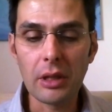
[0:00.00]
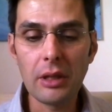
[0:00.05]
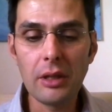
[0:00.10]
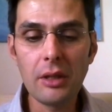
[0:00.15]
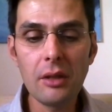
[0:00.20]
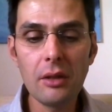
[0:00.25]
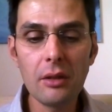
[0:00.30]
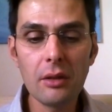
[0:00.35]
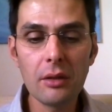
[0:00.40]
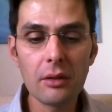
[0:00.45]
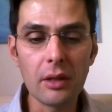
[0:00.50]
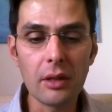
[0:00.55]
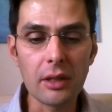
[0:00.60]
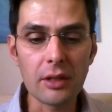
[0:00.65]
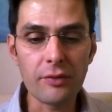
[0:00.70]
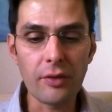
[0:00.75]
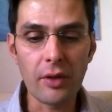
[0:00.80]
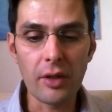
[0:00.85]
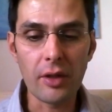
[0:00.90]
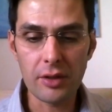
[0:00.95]
here
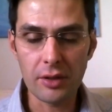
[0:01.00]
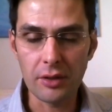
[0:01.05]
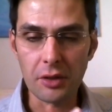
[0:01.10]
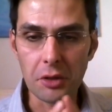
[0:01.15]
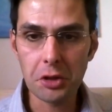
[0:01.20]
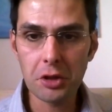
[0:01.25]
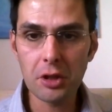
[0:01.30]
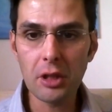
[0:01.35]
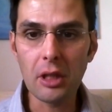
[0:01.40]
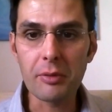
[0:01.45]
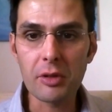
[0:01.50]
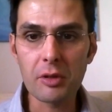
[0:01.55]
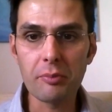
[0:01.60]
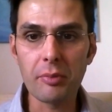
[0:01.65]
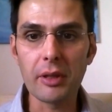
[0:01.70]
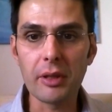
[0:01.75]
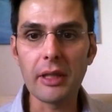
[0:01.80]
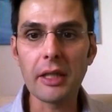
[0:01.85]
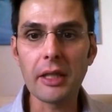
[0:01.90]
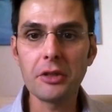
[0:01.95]
as far as in the ships,
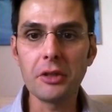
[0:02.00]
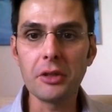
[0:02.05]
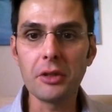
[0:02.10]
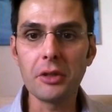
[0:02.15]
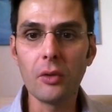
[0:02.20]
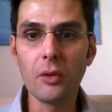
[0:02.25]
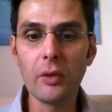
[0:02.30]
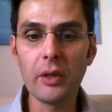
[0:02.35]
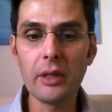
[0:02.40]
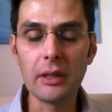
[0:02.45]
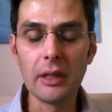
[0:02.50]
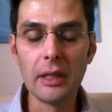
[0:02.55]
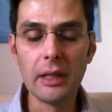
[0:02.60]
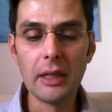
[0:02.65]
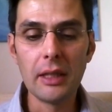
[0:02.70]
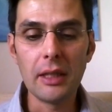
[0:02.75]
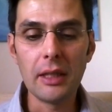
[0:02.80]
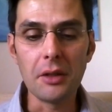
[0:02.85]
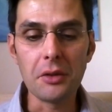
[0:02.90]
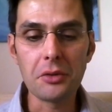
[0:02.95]
but actually going
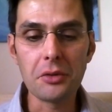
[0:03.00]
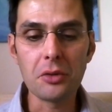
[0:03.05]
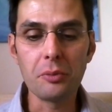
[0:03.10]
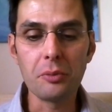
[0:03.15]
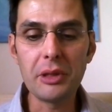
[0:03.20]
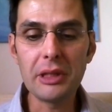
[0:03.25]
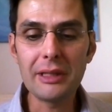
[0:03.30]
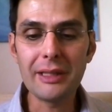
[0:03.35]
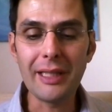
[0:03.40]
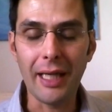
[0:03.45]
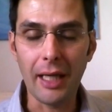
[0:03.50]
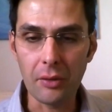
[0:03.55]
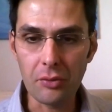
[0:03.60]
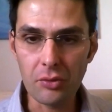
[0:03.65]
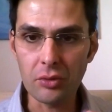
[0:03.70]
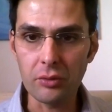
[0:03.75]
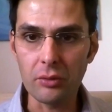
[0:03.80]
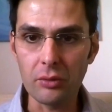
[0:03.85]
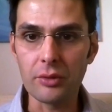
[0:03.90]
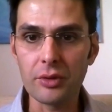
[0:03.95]
into big
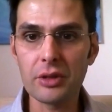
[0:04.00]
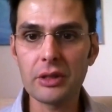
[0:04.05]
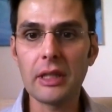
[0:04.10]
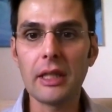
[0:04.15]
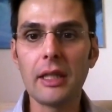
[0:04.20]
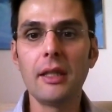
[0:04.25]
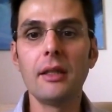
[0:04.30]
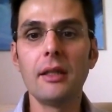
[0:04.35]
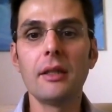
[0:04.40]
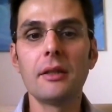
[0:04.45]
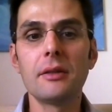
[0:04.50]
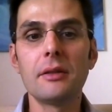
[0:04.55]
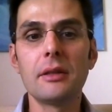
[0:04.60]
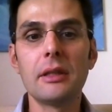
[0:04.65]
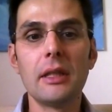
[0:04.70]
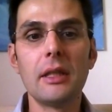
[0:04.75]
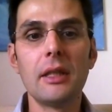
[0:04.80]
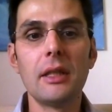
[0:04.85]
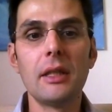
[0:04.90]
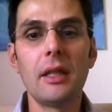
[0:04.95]
councils and
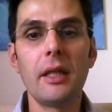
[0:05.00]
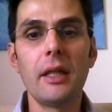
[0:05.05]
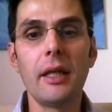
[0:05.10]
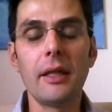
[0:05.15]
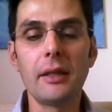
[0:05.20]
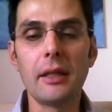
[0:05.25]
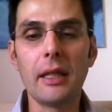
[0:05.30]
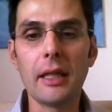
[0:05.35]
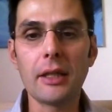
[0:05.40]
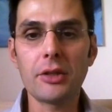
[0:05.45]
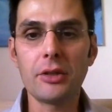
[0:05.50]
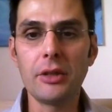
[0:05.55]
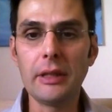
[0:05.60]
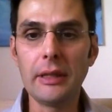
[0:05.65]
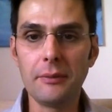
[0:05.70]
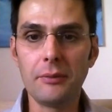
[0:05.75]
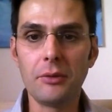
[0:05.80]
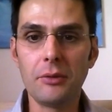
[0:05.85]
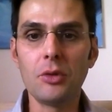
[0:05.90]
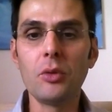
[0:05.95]

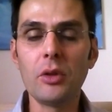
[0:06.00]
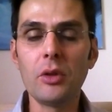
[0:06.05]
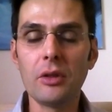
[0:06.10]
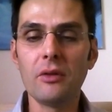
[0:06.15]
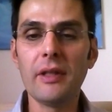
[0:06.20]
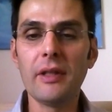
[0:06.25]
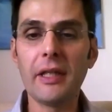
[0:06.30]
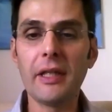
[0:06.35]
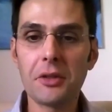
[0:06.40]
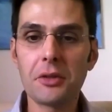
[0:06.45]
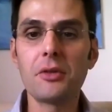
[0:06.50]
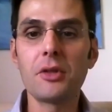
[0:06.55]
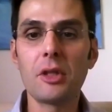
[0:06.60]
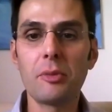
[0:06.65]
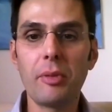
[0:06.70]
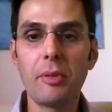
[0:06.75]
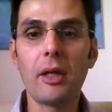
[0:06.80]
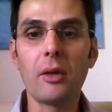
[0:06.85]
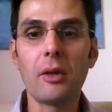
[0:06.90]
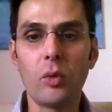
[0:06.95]
actually doing lectures
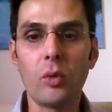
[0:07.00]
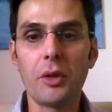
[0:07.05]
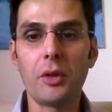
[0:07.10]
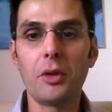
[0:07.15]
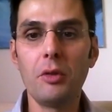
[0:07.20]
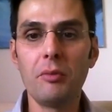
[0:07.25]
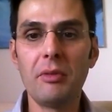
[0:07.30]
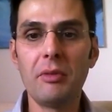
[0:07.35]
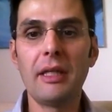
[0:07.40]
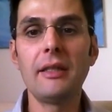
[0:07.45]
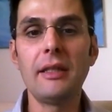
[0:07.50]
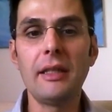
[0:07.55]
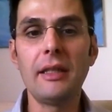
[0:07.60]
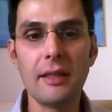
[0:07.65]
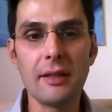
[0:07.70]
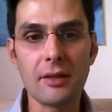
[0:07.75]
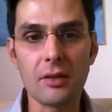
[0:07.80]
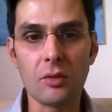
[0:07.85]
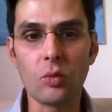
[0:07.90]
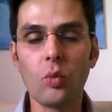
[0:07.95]
about what humanity
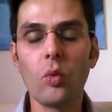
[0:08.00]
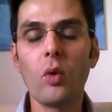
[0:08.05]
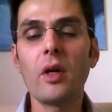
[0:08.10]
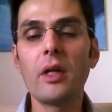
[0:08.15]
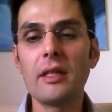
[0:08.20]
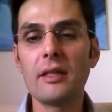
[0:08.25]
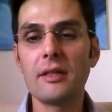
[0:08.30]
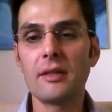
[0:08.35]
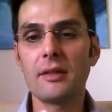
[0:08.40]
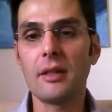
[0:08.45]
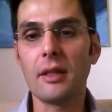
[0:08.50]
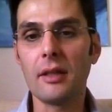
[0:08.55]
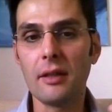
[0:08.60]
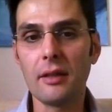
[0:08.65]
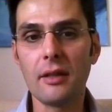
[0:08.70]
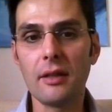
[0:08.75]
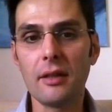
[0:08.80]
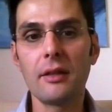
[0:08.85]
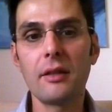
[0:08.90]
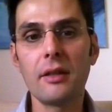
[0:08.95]
is what is
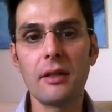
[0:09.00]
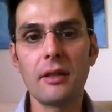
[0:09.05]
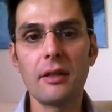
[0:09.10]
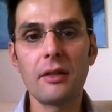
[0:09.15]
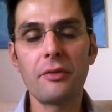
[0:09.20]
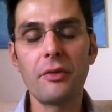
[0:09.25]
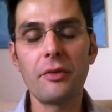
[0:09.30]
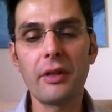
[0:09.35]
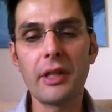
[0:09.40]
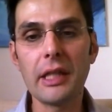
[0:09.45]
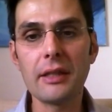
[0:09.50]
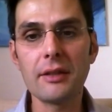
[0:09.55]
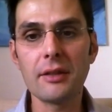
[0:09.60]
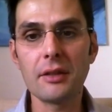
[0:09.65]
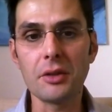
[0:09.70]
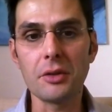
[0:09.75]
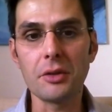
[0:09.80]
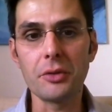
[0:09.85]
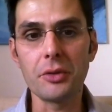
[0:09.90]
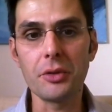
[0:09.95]
the different things
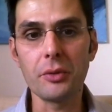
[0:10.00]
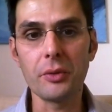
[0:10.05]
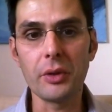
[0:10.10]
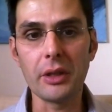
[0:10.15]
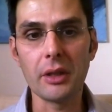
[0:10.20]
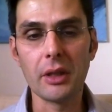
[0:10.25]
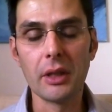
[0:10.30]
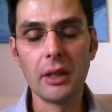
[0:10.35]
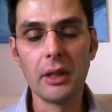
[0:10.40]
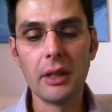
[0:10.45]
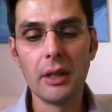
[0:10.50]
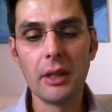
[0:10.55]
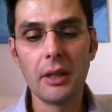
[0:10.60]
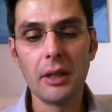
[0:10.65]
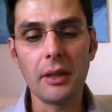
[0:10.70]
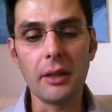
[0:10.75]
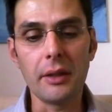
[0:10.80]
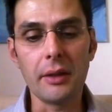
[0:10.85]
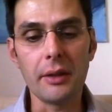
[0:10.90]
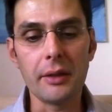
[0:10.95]
that they're doing,
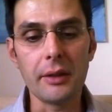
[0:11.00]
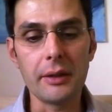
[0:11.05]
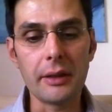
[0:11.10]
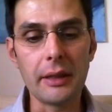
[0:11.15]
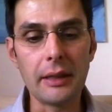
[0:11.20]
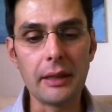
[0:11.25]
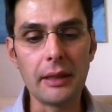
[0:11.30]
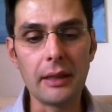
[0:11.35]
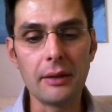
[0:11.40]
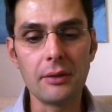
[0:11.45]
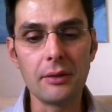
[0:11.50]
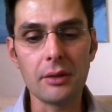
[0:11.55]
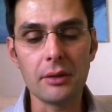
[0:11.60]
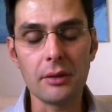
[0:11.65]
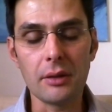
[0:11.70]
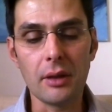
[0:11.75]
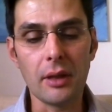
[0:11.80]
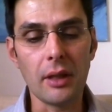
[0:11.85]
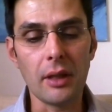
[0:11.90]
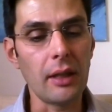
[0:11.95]
and
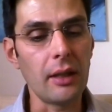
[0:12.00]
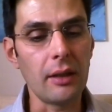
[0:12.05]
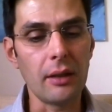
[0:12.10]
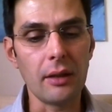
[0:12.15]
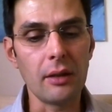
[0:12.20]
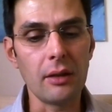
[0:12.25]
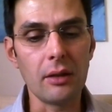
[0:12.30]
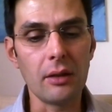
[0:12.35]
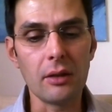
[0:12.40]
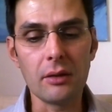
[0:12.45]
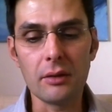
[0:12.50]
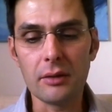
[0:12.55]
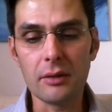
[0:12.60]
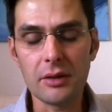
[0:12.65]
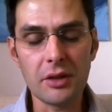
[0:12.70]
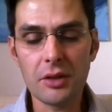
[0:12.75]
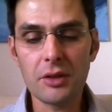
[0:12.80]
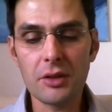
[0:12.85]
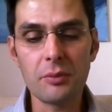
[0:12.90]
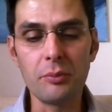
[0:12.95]

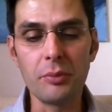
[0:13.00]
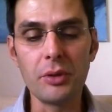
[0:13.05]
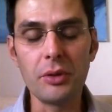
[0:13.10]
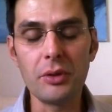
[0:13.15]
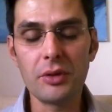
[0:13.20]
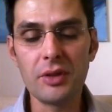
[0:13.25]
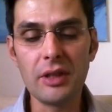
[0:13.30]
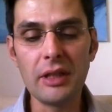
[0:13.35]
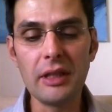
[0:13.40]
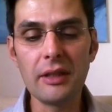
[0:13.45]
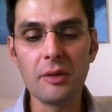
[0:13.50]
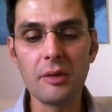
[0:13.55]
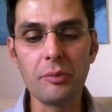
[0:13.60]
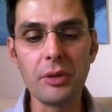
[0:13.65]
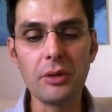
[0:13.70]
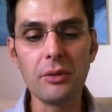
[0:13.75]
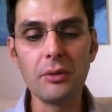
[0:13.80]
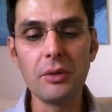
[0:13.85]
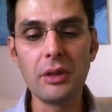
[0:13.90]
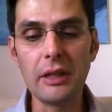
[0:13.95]
just seeing the
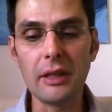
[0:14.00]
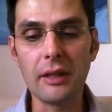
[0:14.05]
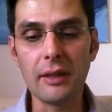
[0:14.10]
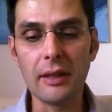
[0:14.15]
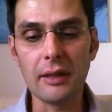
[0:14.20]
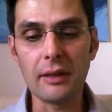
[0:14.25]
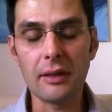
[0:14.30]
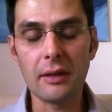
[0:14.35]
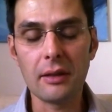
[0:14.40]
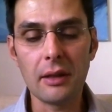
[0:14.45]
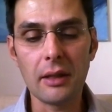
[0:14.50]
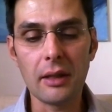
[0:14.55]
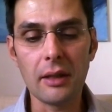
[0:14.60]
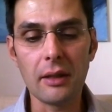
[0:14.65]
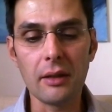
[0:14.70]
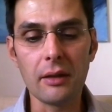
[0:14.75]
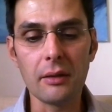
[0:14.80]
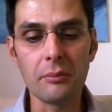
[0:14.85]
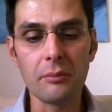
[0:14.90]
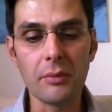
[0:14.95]
beauty in it.
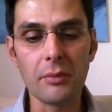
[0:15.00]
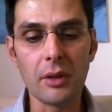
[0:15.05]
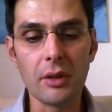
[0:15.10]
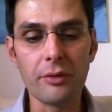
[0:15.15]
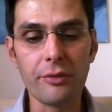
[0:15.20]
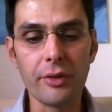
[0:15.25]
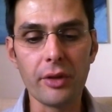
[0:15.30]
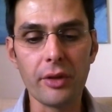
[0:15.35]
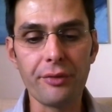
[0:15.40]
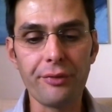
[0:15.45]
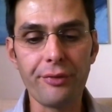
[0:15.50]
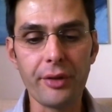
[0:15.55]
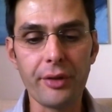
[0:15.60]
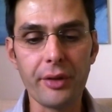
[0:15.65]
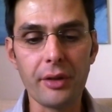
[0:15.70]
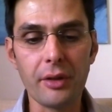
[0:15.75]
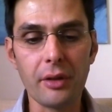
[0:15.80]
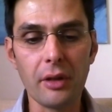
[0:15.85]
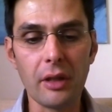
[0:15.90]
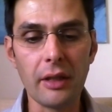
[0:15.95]

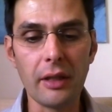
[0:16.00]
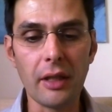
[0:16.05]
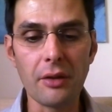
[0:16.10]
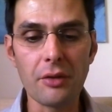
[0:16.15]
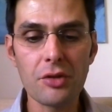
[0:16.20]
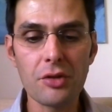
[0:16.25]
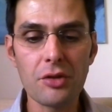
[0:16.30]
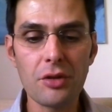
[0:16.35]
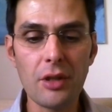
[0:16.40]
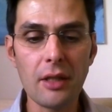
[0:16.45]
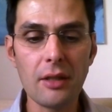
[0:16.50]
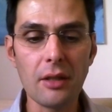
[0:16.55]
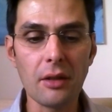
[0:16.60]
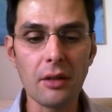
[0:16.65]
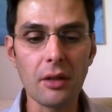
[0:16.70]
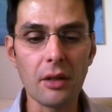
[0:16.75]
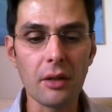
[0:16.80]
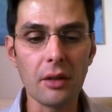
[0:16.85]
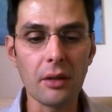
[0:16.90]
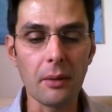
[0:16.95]
And understanding
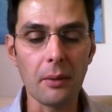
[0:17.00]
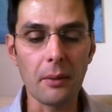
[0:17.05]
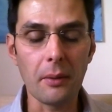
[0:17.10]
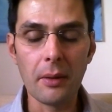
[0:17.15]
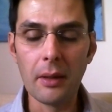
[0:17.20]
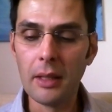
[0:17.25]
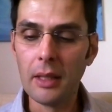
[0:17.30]
the